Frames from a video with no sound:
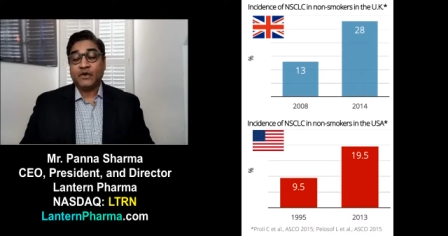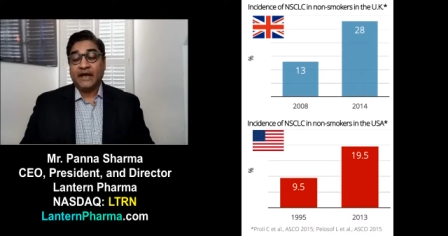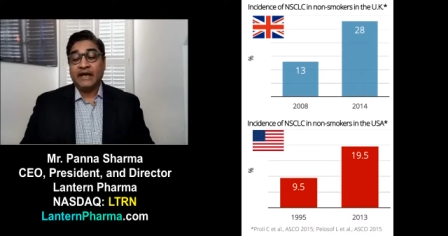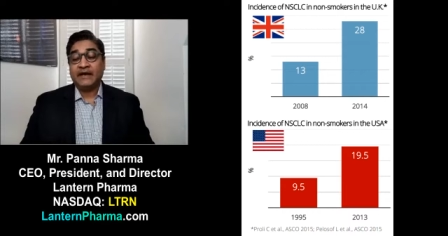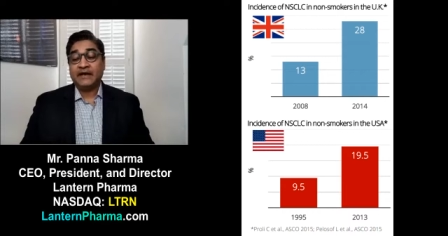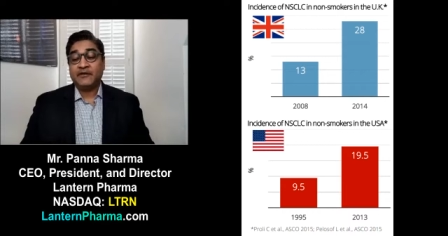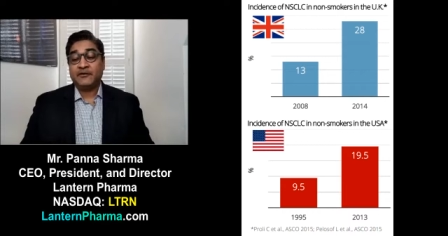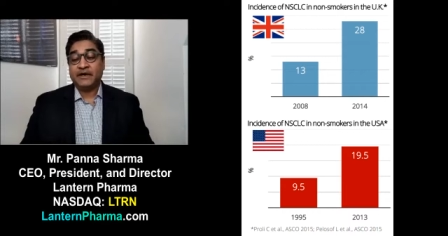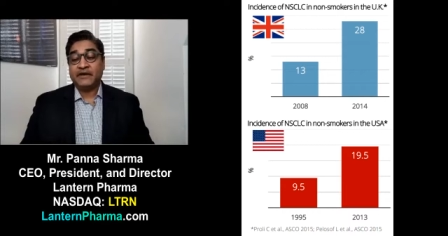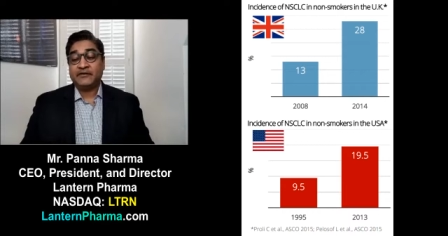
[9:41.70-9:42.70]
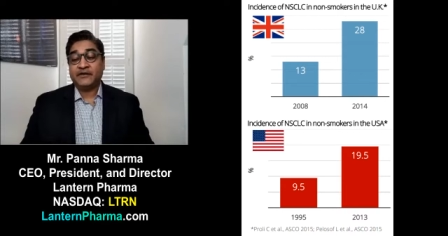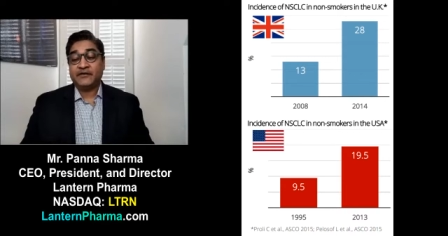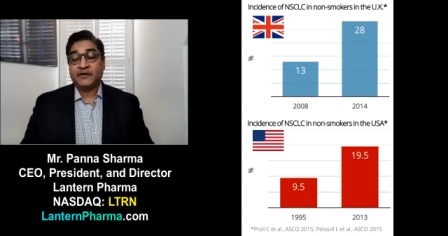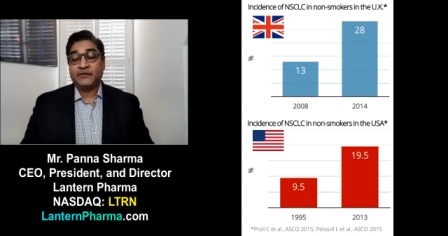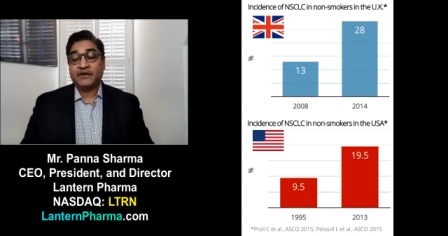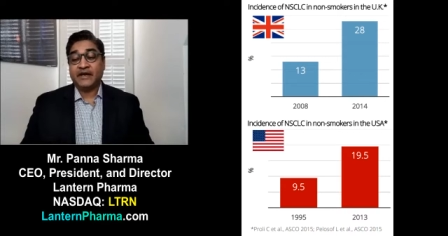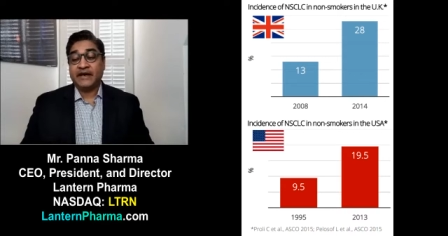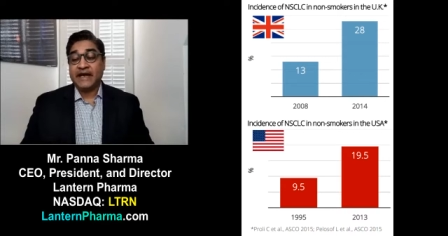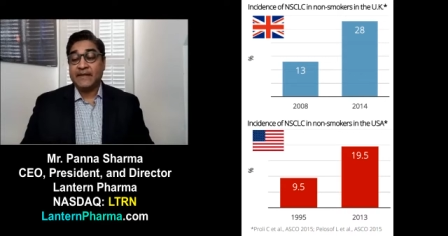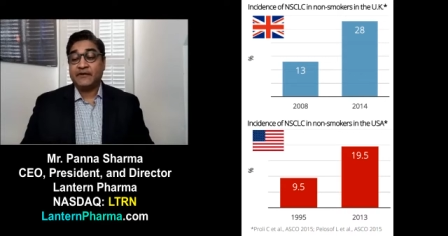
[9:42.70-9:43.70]
and in 3D systems, and
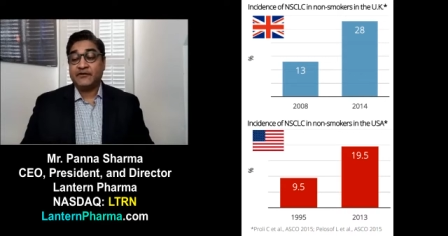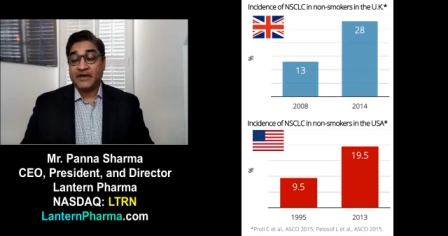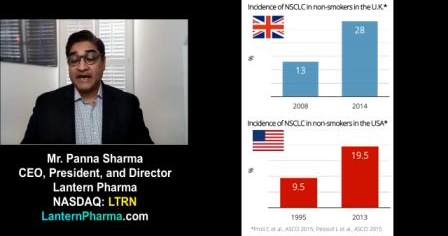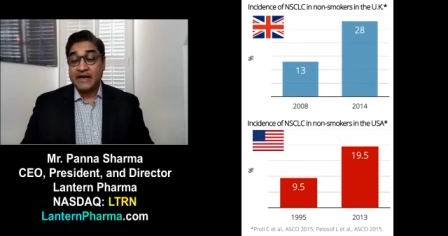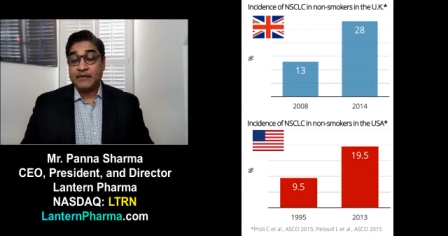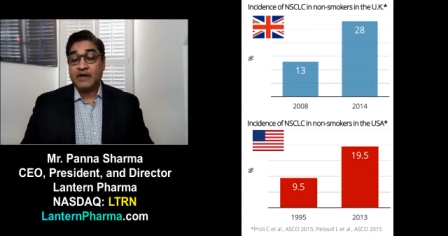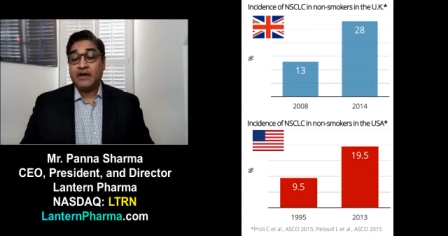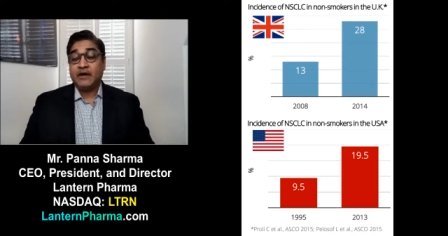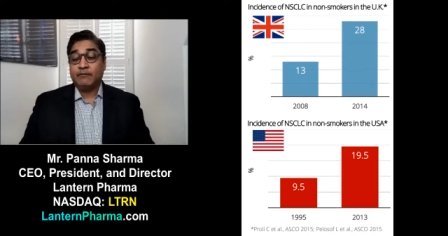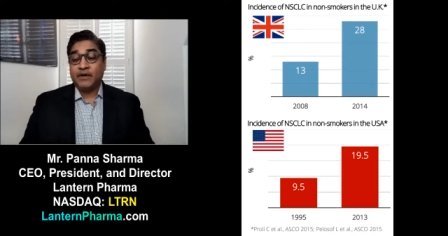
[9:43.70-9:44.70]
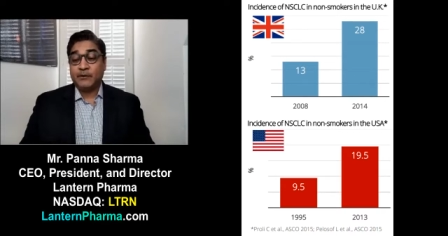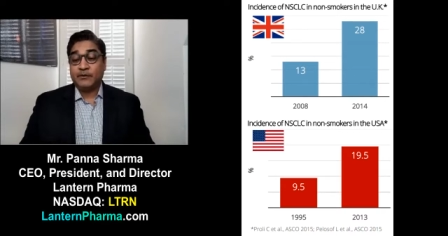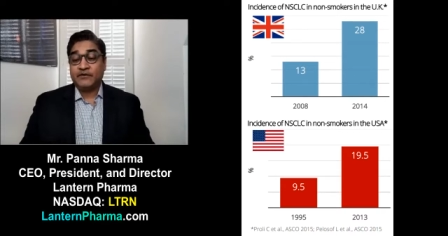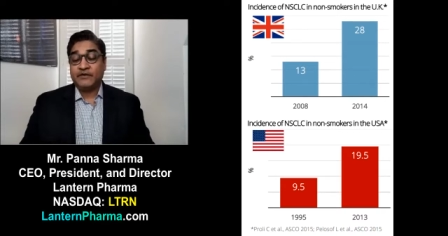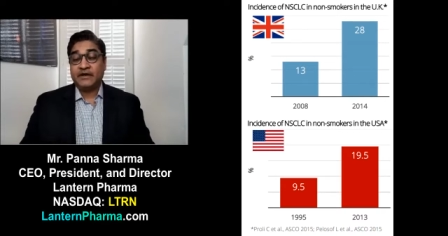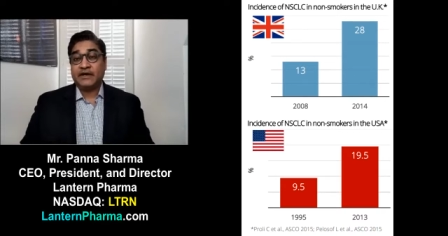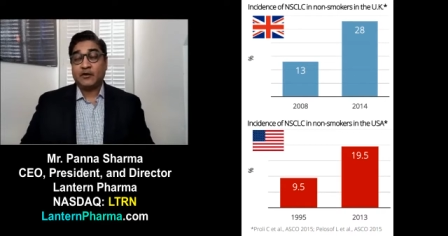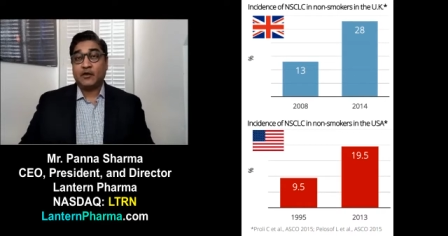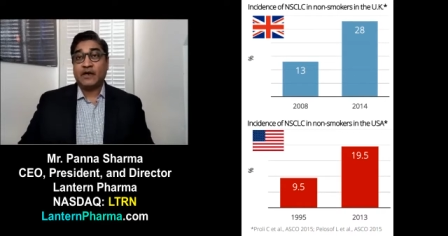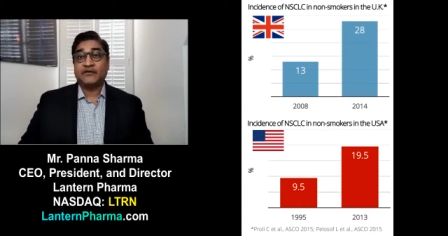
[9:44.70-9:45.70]
it had the same potency and
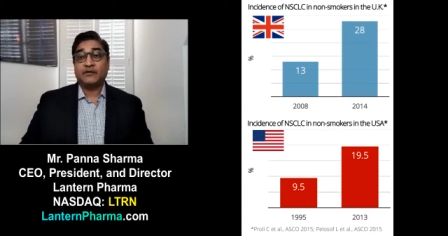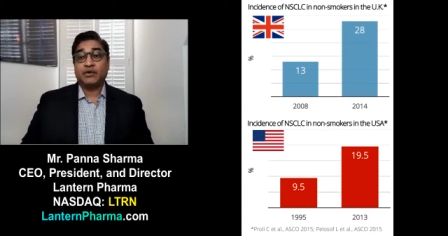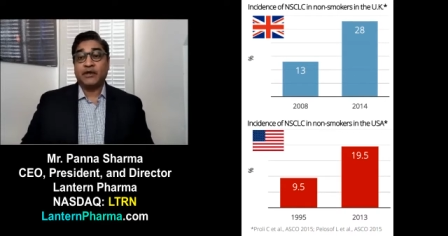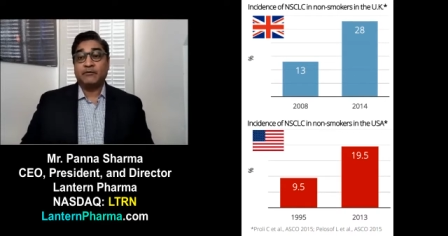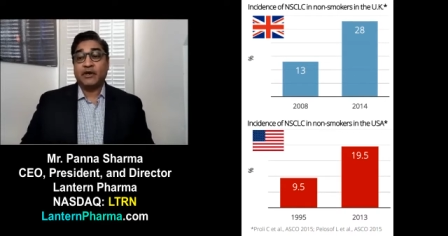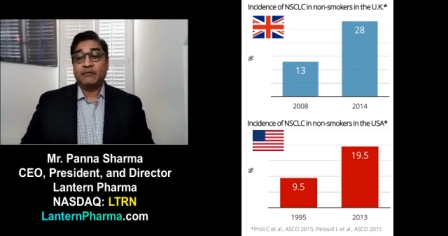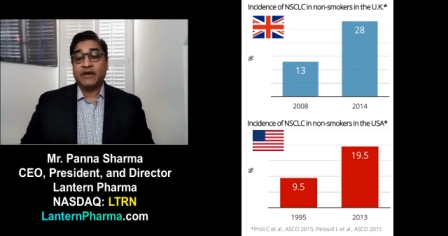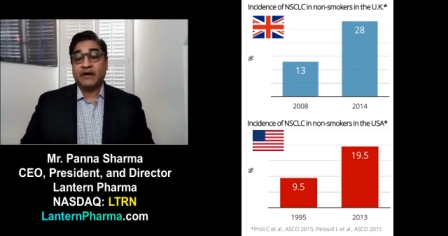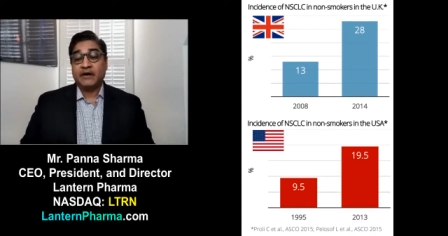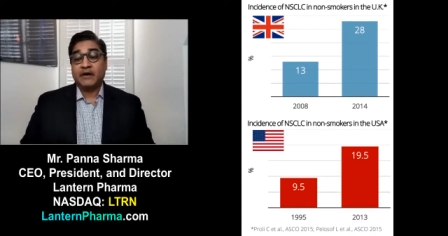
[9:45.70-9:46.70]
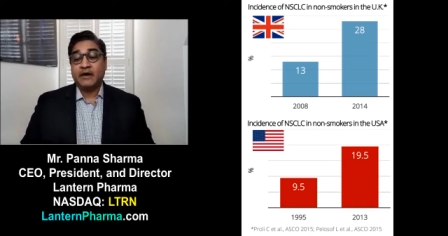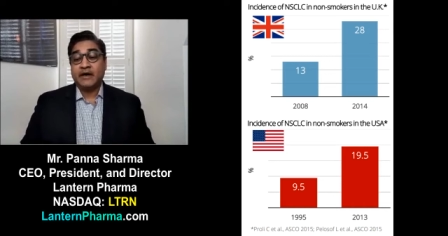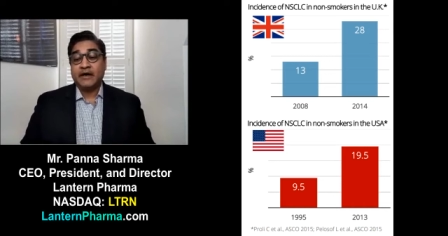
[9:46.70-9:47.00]
across the blood-brain barrier.